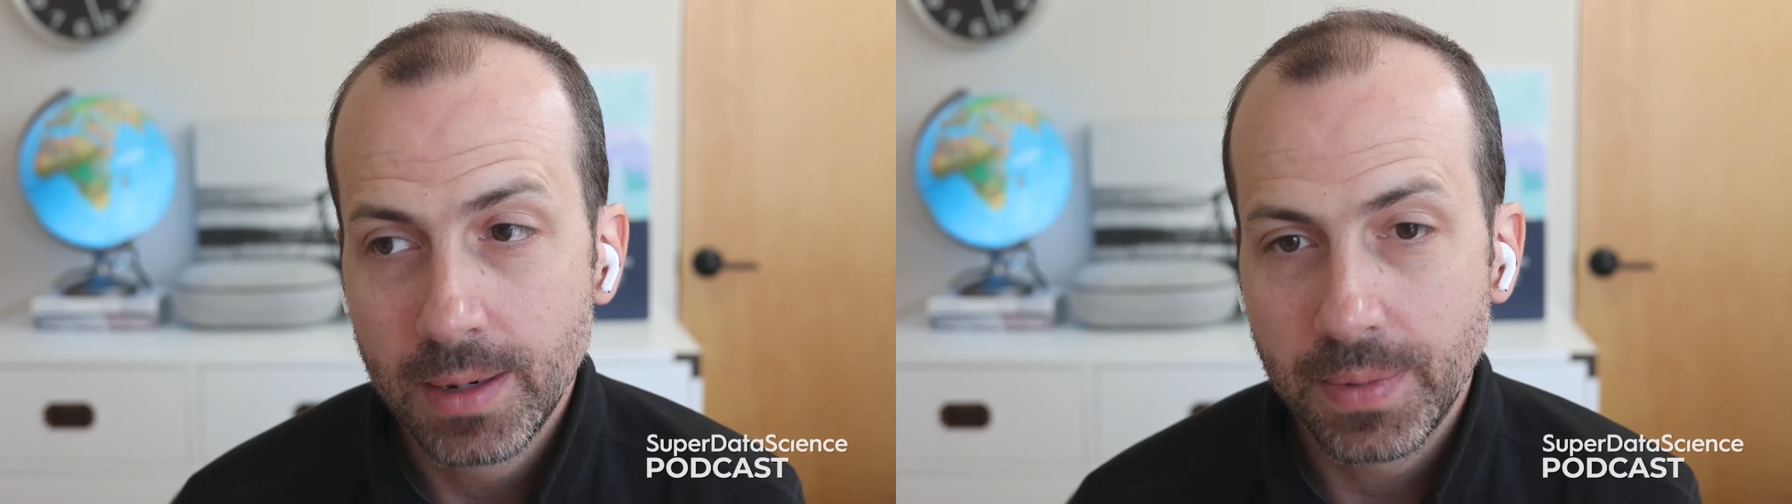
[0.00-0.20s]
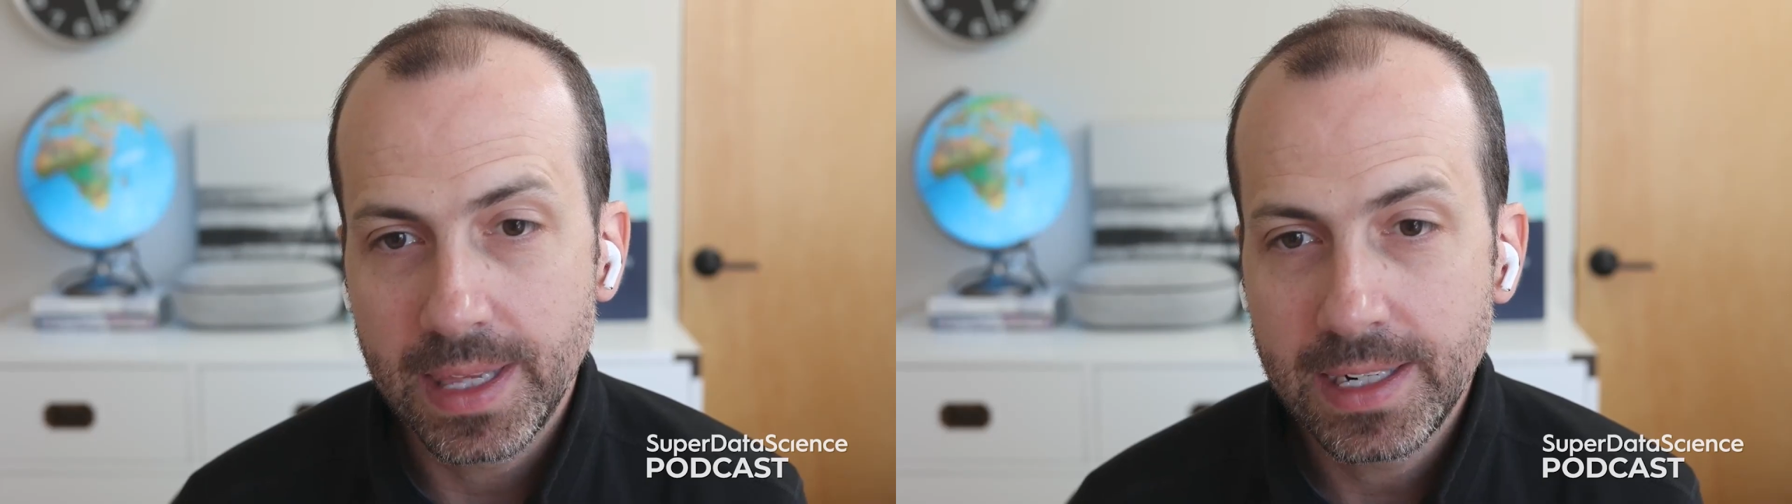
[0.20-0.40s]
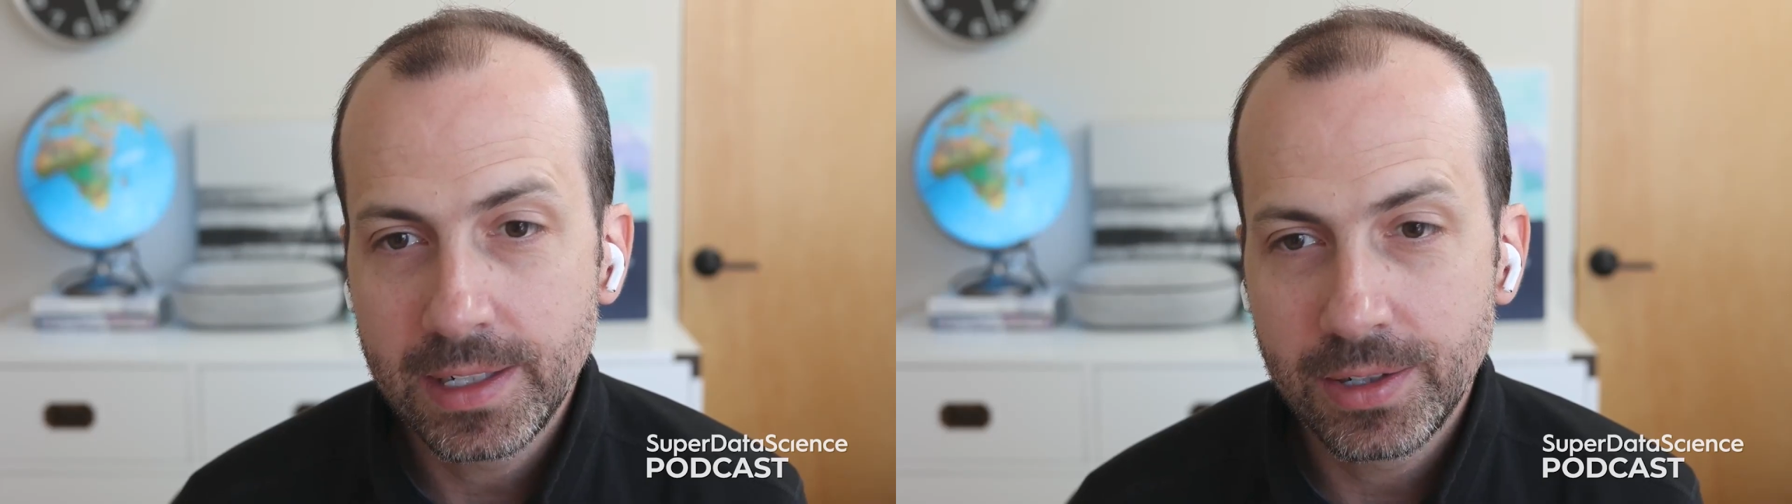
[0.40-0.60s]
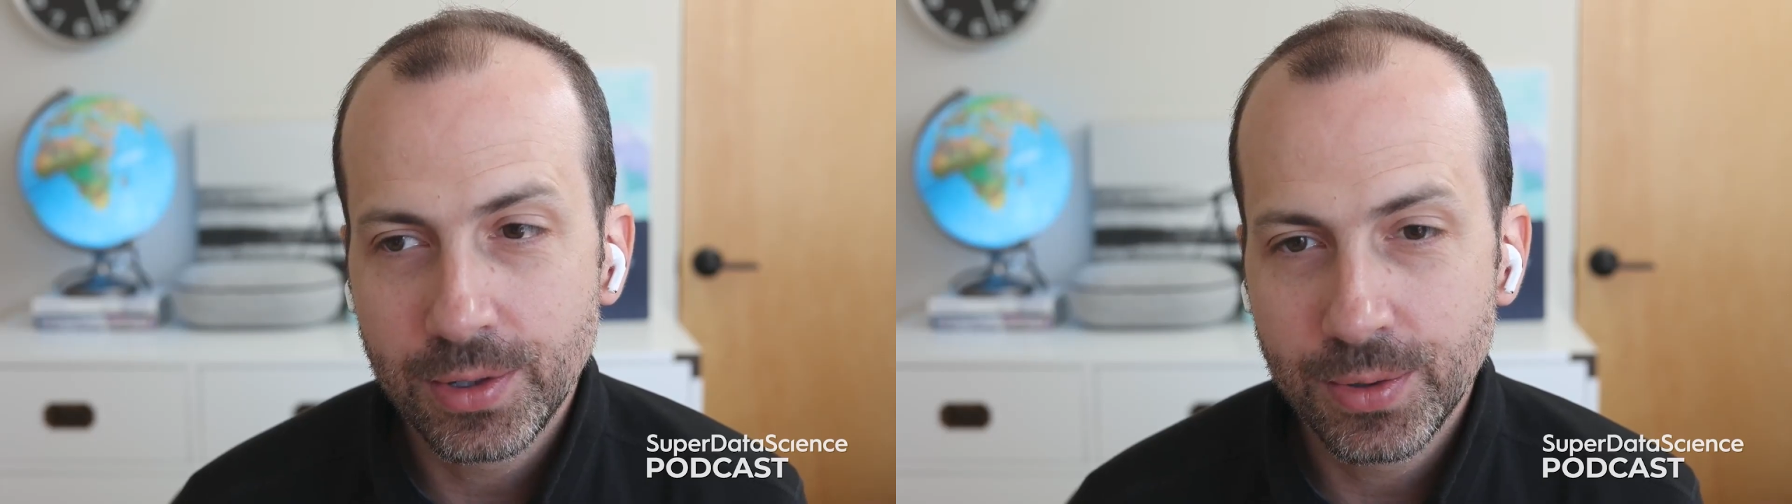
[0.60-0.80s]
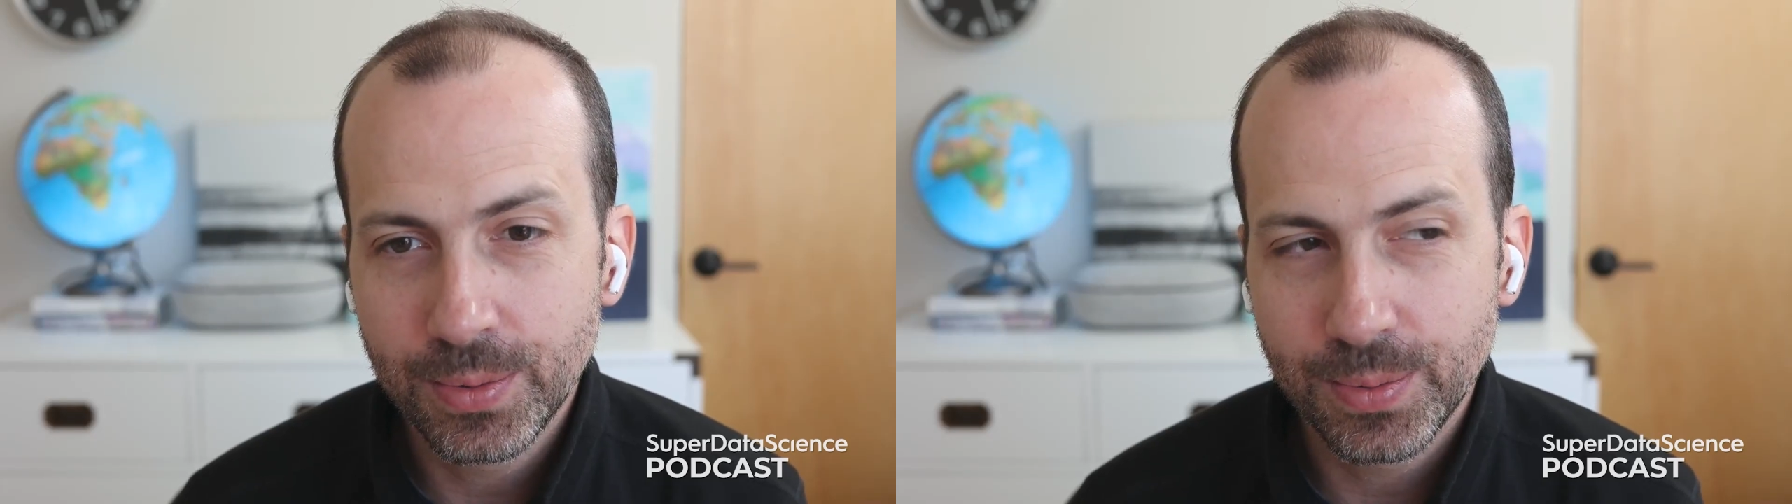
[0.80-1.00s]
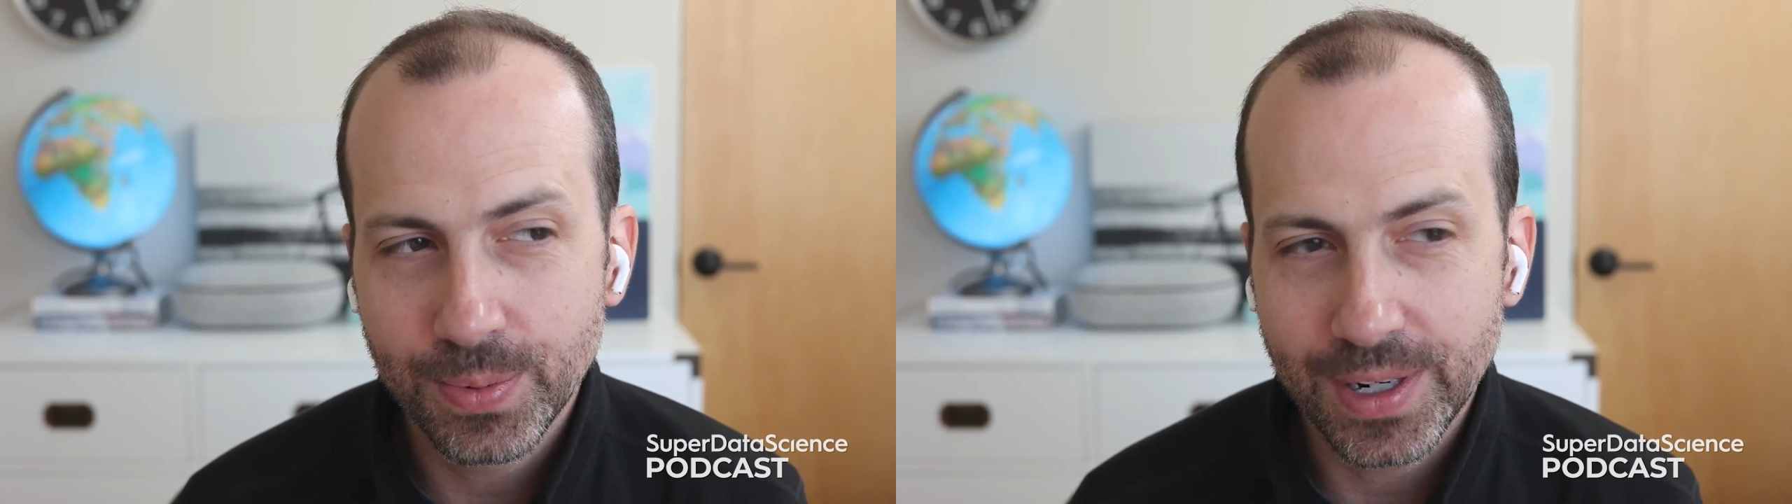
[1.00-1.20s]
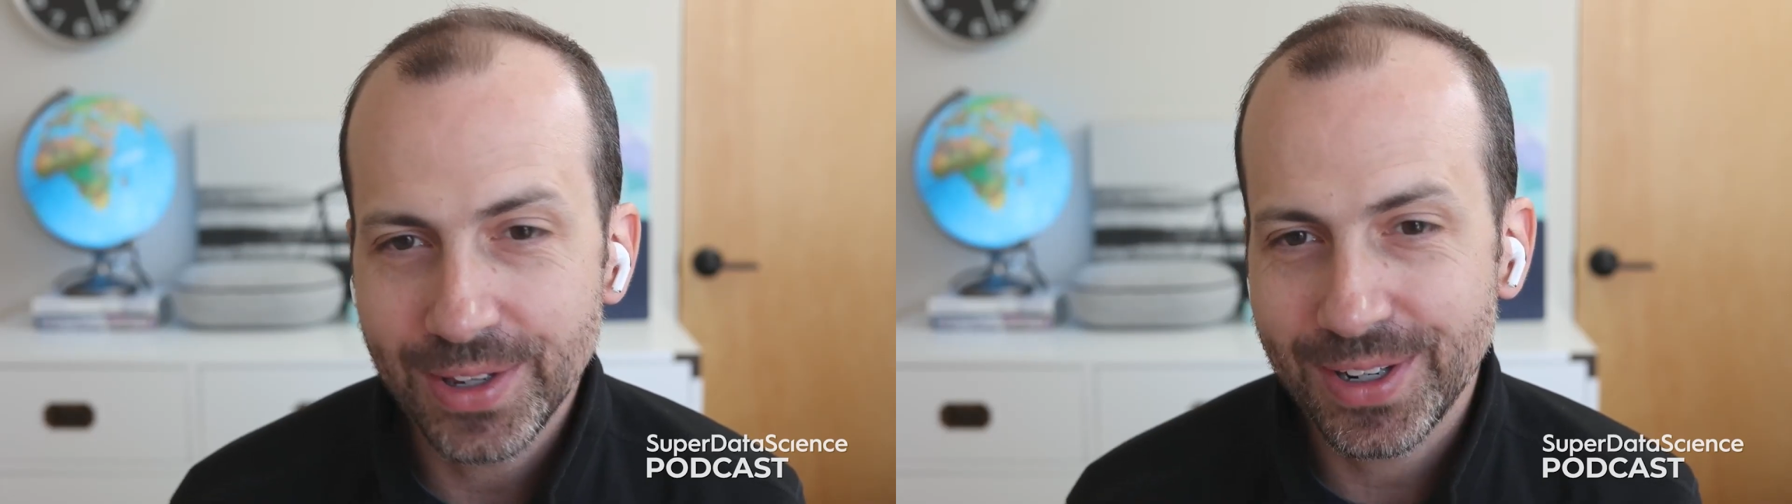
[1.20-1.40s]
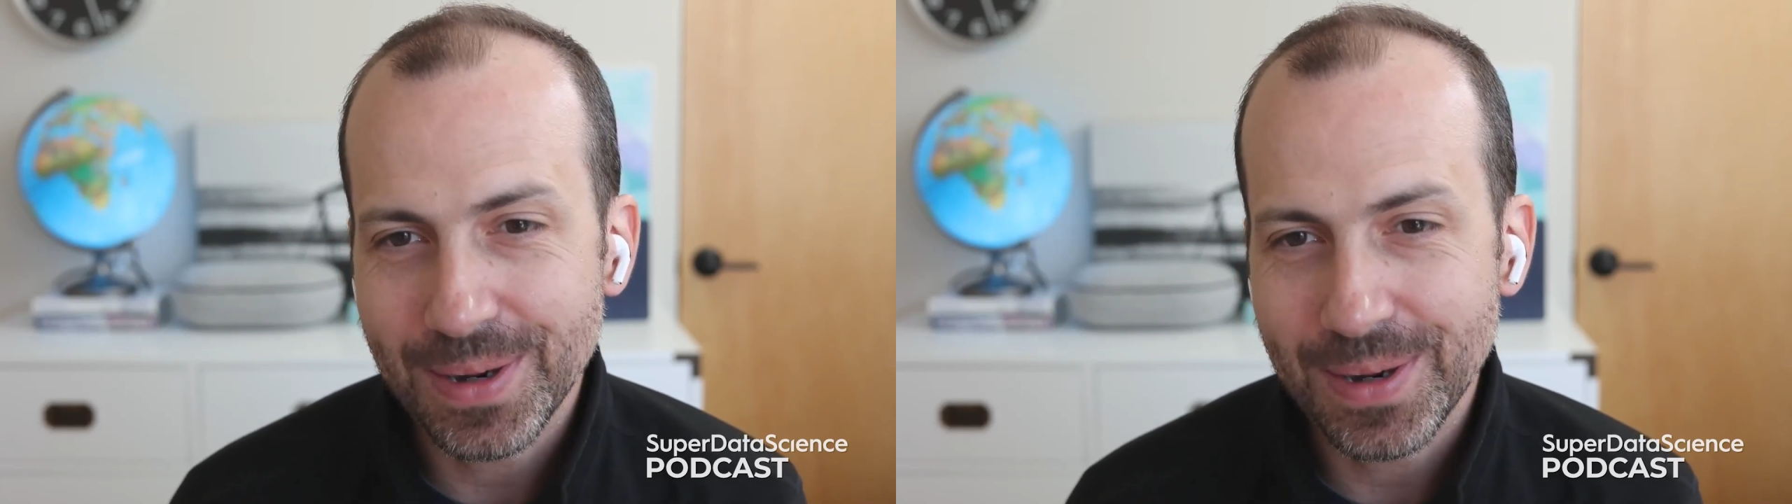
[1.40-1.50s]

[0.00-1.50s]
But they didn't do what other